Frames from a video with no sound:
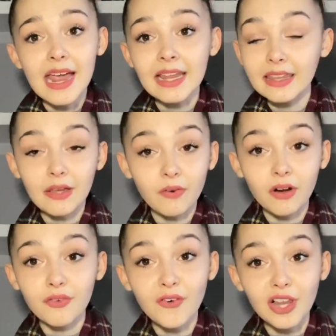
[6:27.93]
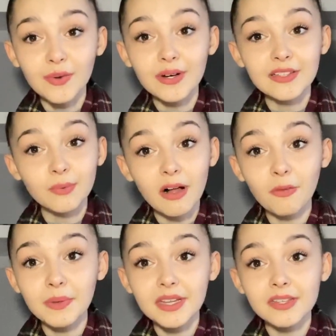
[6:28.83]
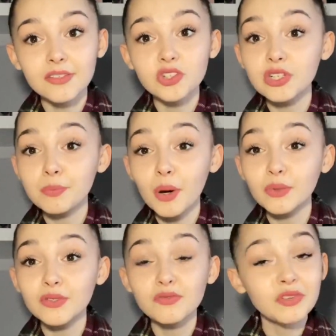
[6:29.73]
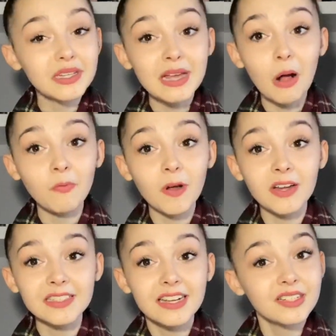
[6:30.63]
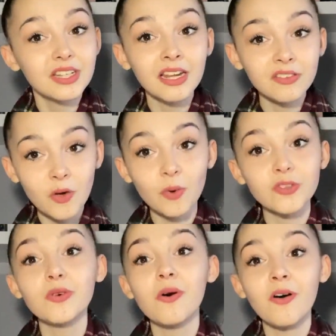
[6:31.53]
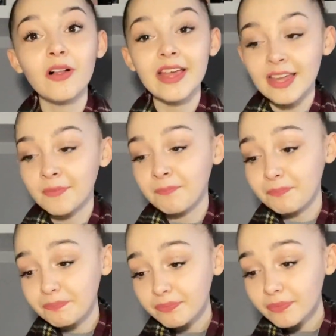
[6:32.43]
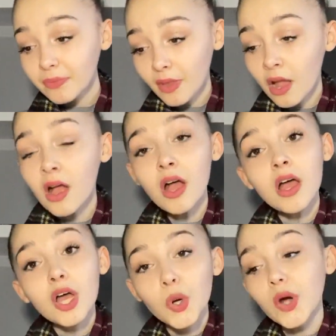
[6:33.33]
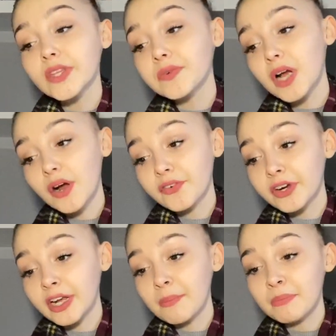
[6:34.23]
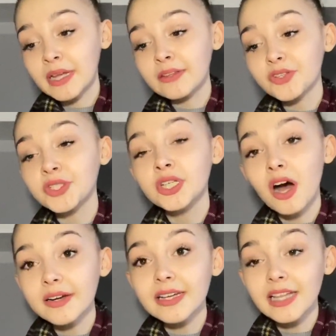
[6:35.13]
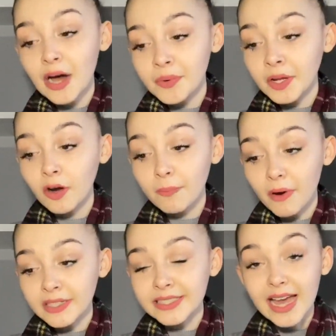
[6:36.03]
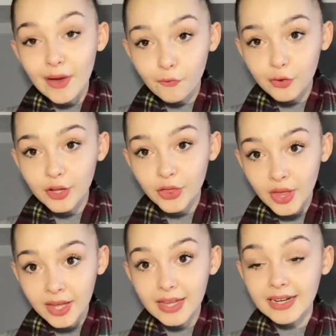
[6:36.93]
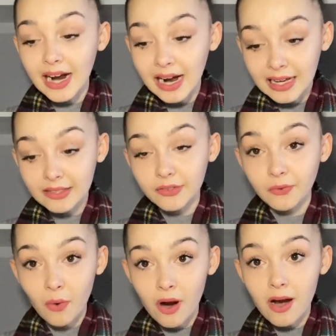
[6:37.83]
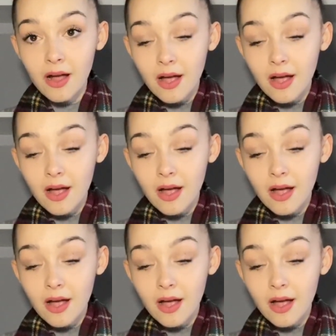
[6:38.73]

and leave her a follow as well because she posts really helpful content and is also all in Quasi recovery means you're not allowing your body everything it asks for.